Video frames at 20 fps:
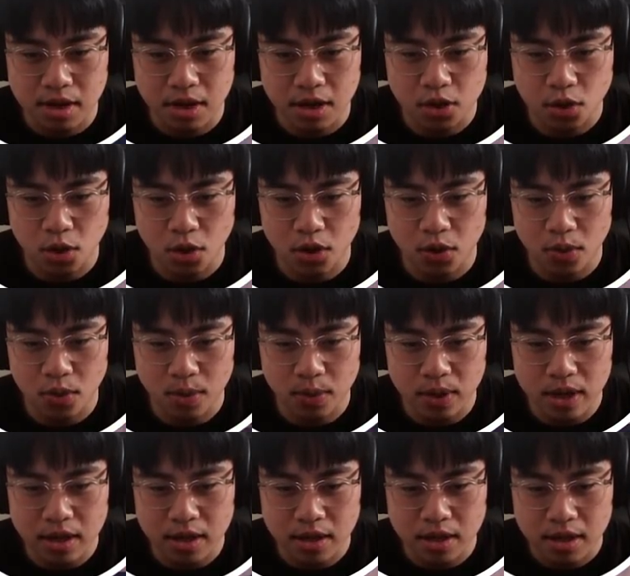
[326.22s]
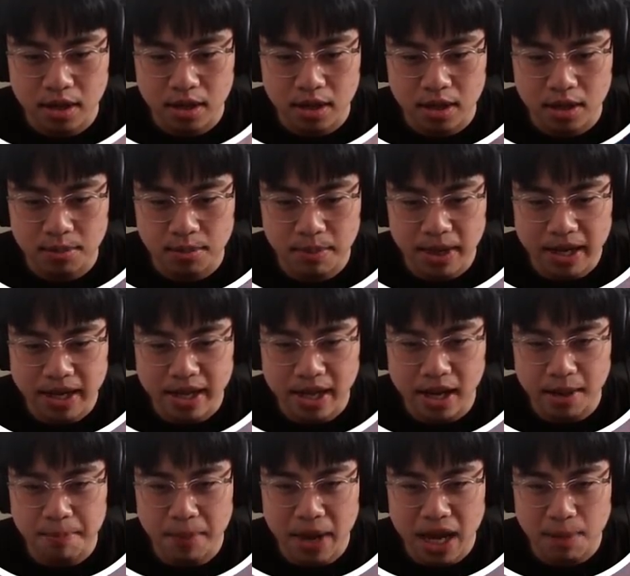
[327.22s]
A toy. Wait. My
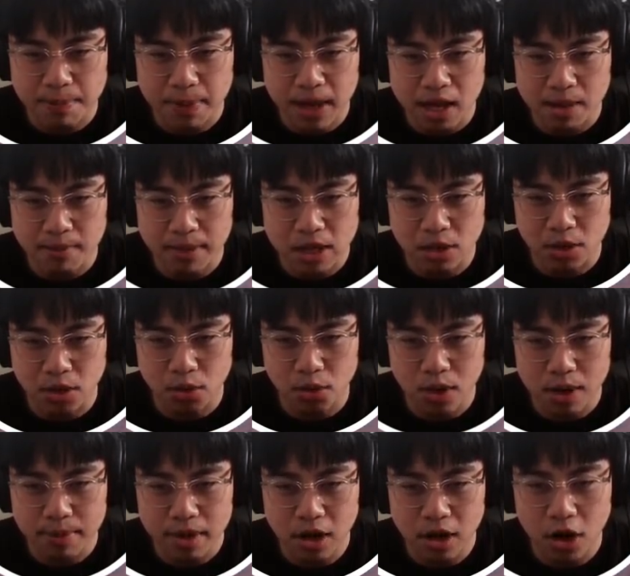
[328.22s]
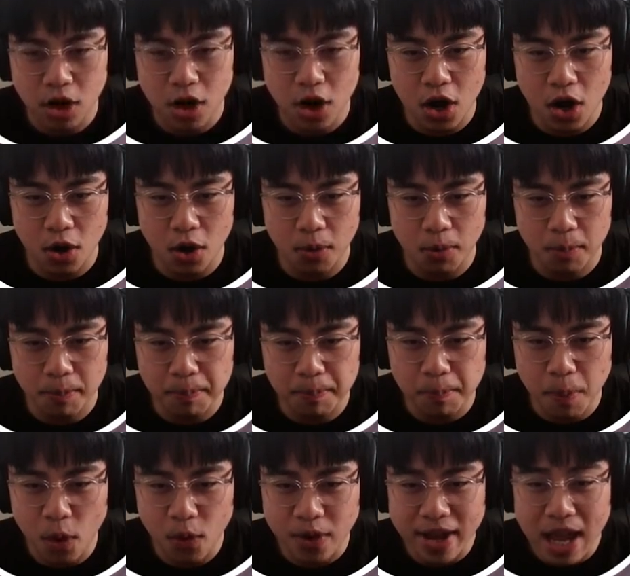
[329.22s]
a backpack. My toy rabbit. Oh,
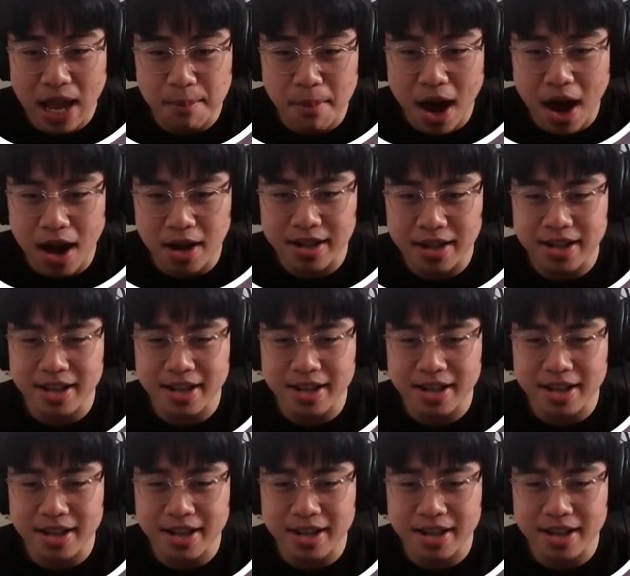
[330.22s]
Pokemon.